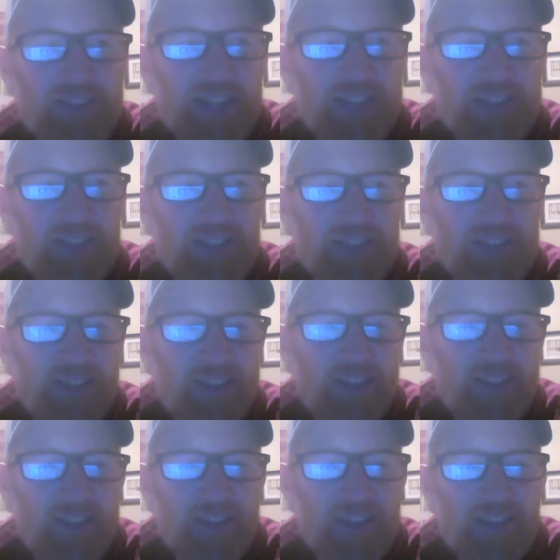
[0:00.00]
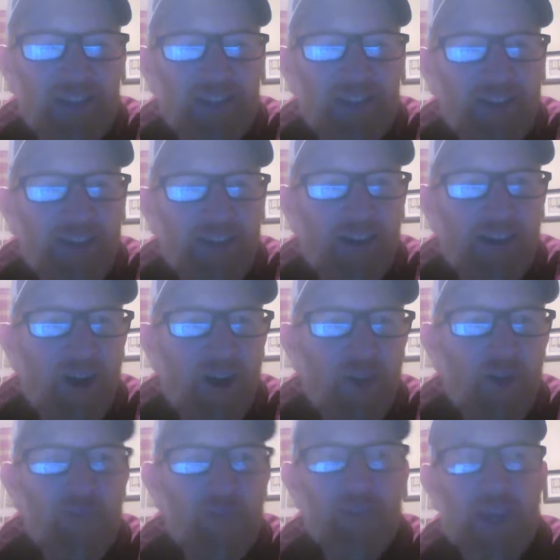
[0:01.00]
things they're all
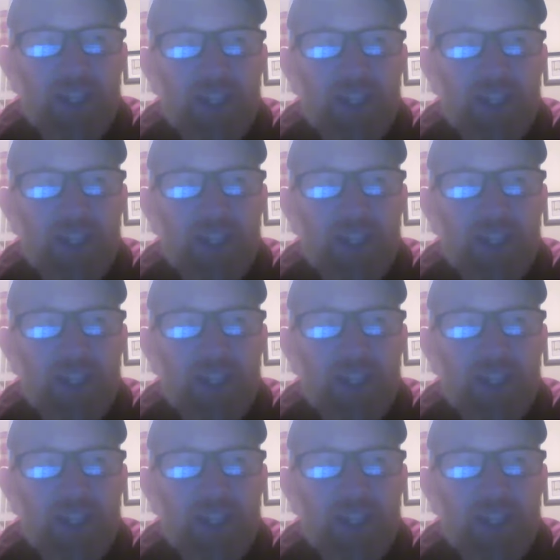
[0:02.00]
over my